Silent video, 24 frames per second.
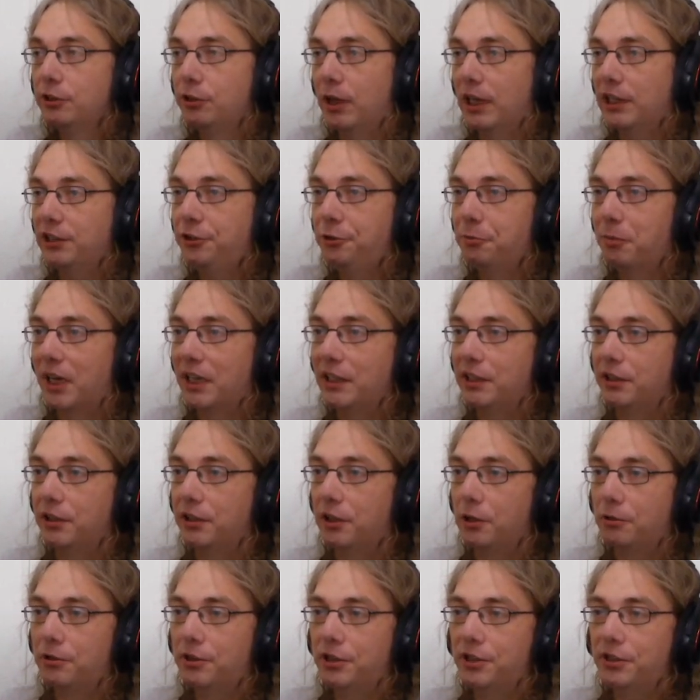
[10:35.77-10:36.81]
So as you might
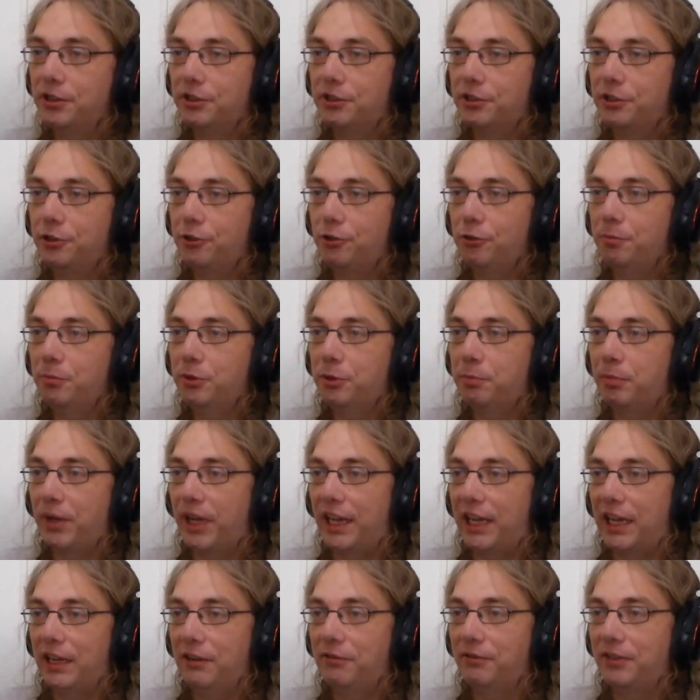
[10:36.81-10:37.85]
notice, cubes
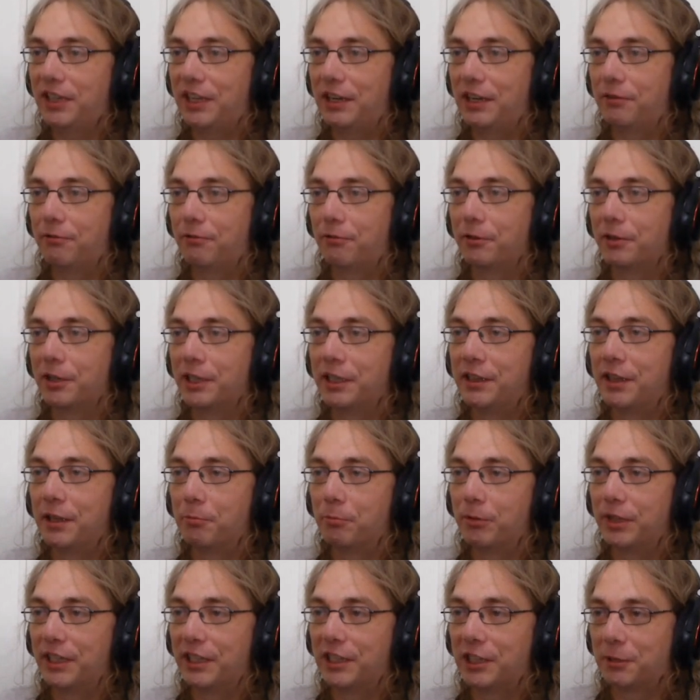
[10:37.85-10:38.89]
behave differently
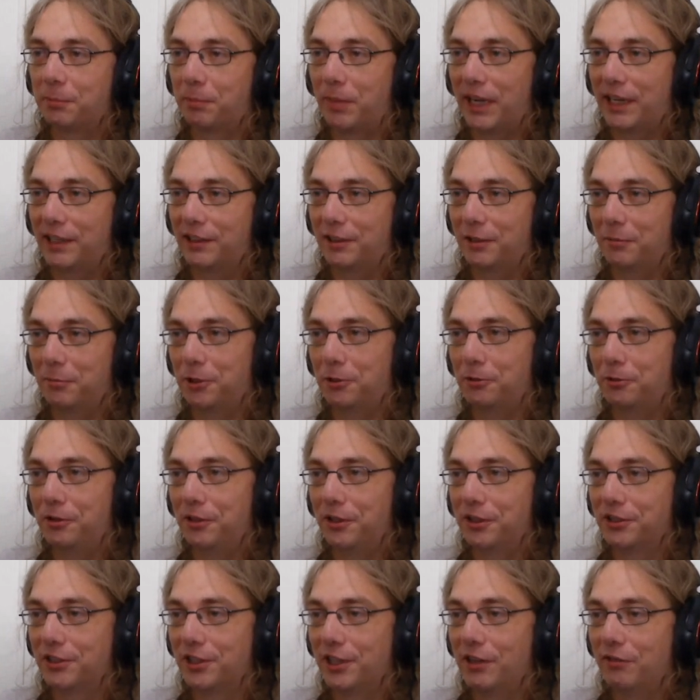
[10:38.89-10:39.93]
than we expect them to in
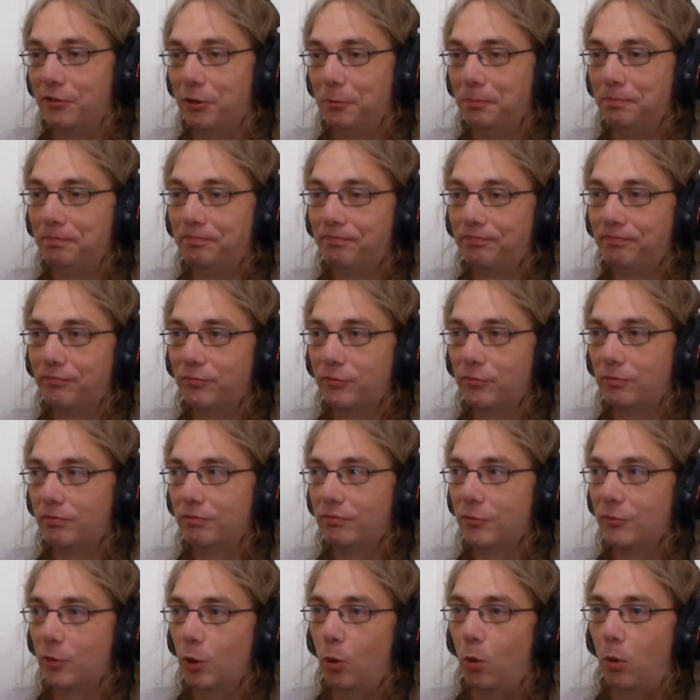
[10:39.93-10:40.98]
this level.
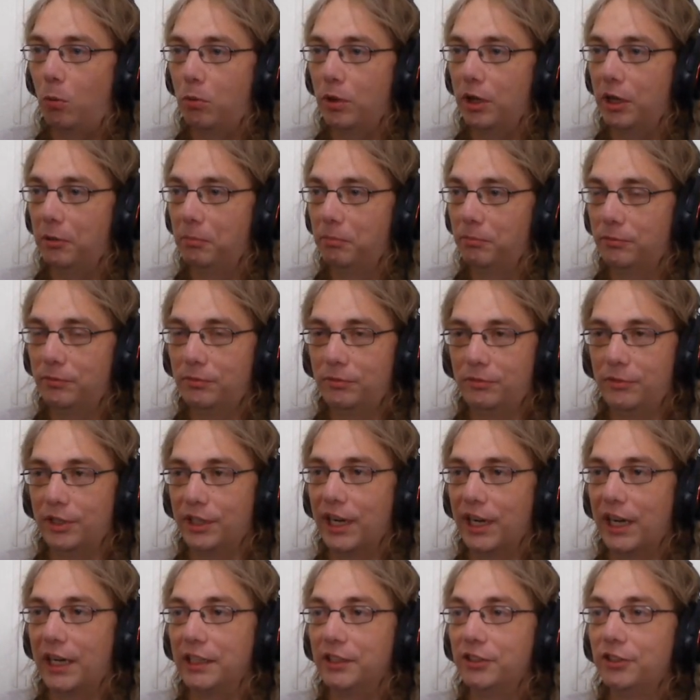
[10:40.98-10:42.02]
Or, well,
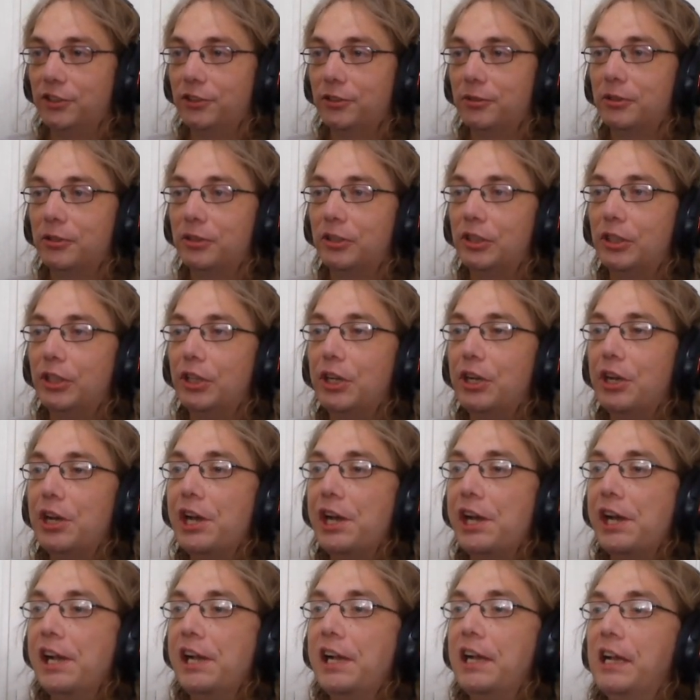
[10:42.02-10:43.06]
dice.
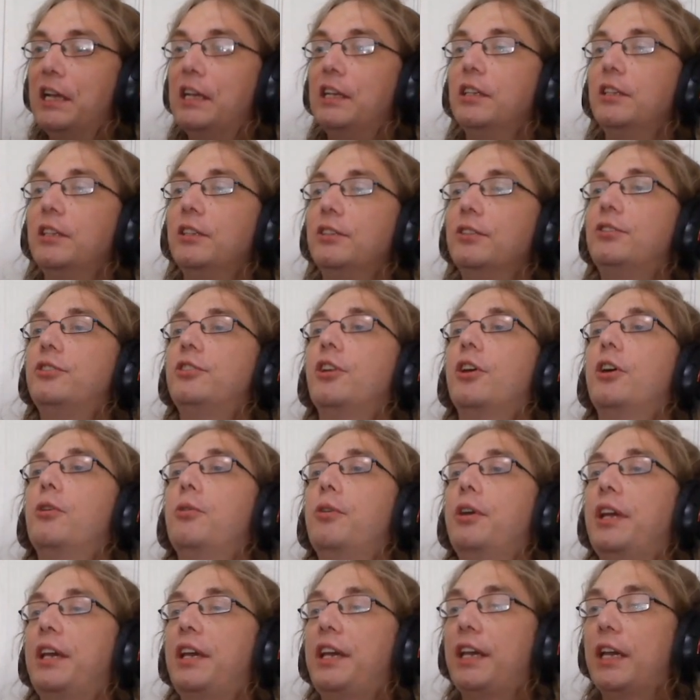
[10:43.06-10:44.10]

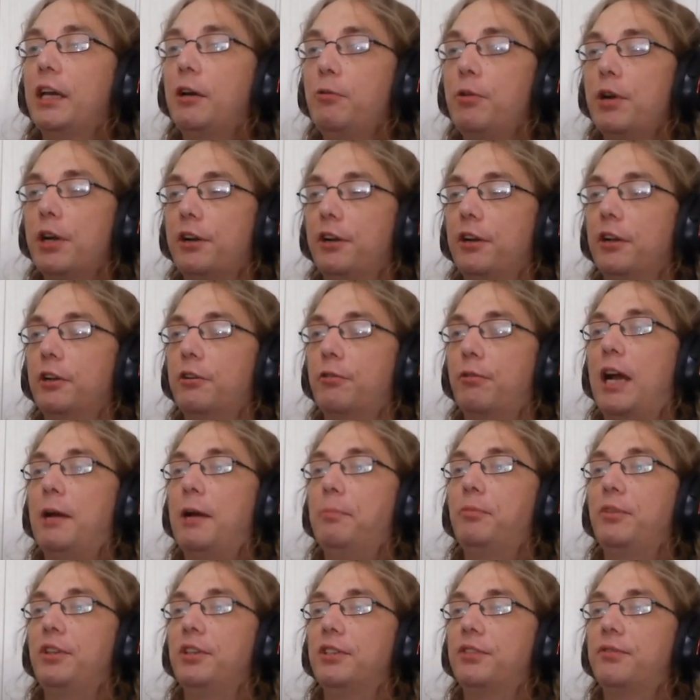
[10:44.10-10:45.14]
So here we're gonna
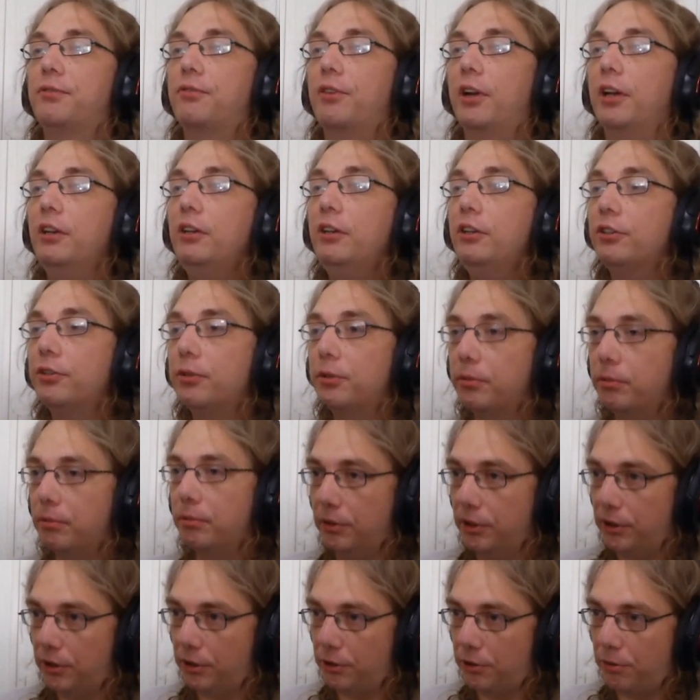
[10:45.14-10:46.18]
grab this front,
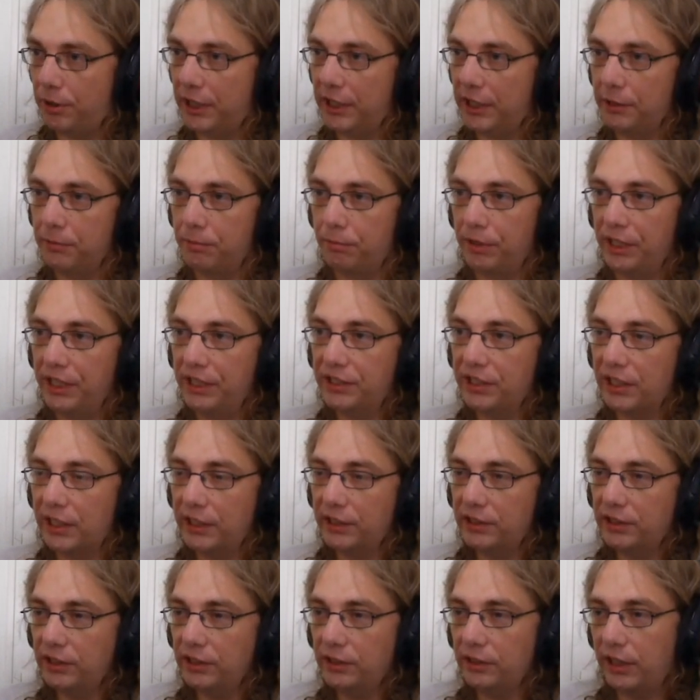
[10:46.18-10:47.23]
quickly
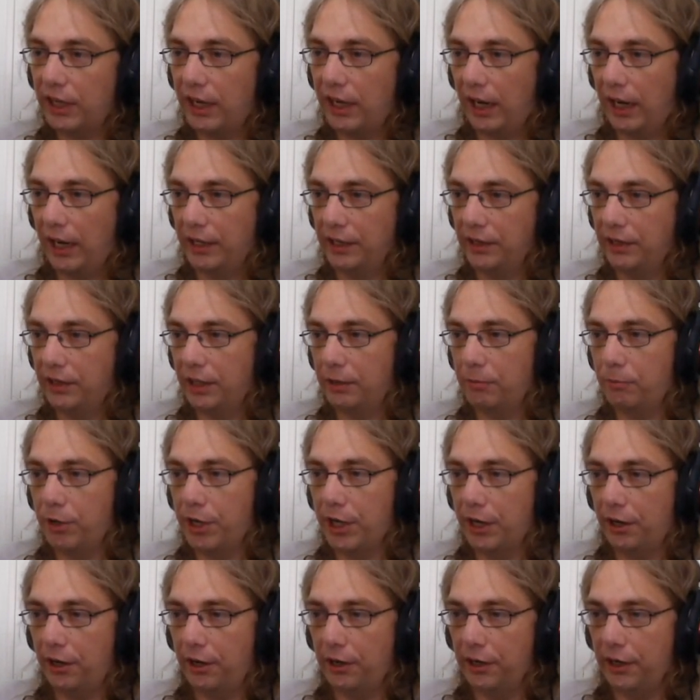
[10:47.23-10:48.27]
resize it, and then
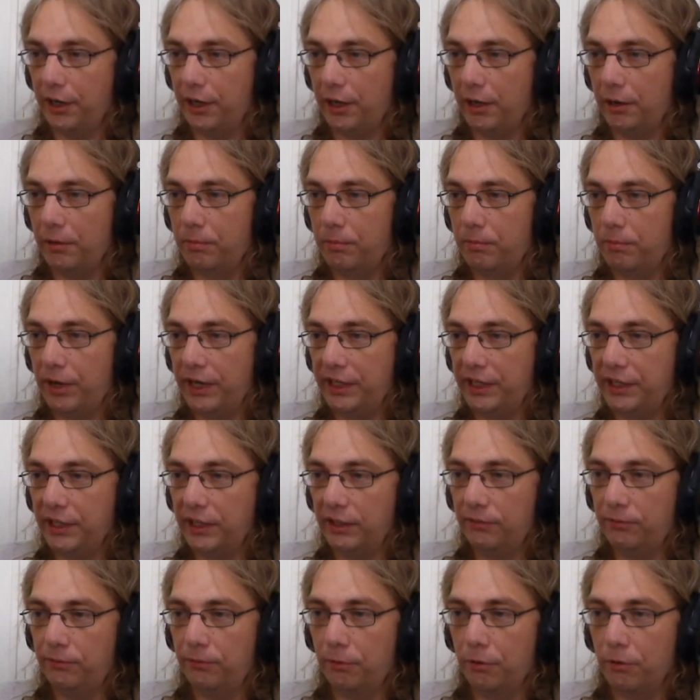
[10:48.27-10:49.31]
we're gonna ready
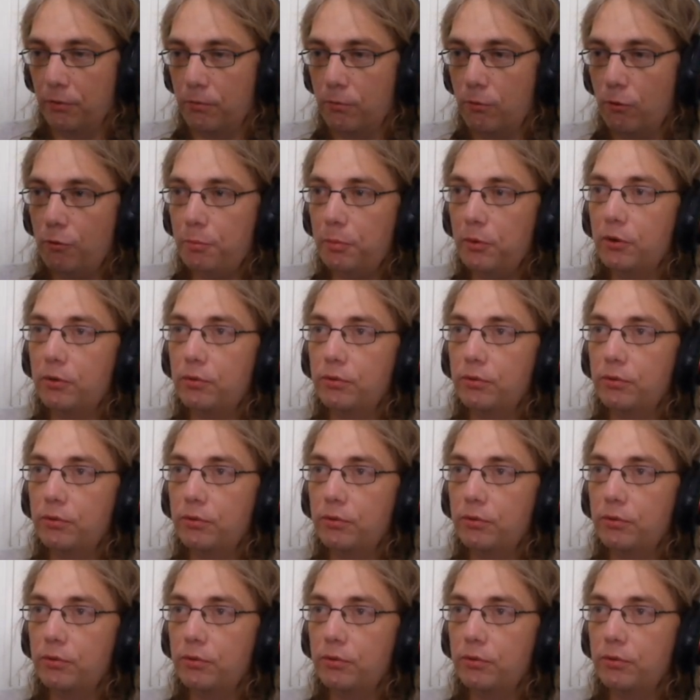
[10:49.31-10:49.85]
it for a warp